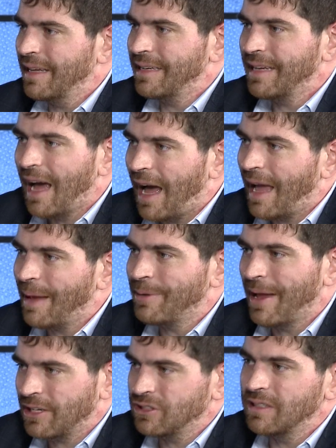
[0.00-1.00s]
and time to
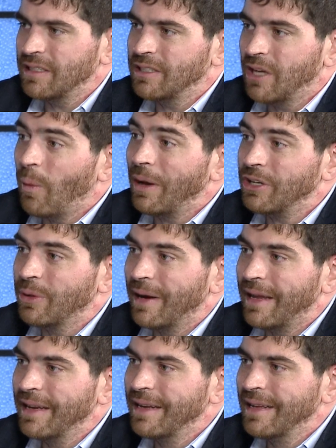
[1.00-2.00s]
actually go into
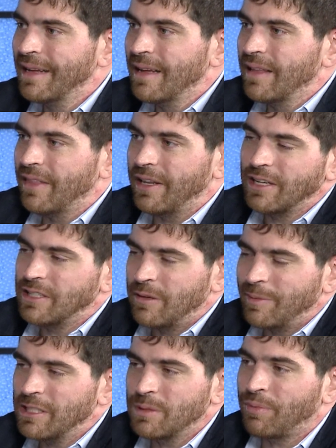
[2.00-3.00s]
it. That it doesn't need to
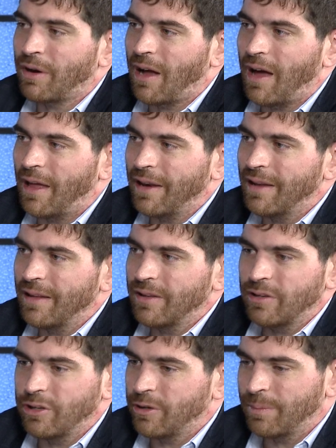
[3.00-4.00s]
be sprung on
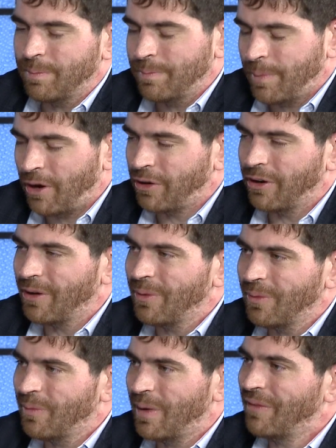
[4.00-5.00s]
your partner
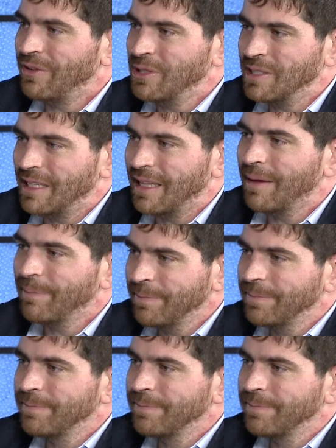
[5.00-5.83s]
whenever you see them.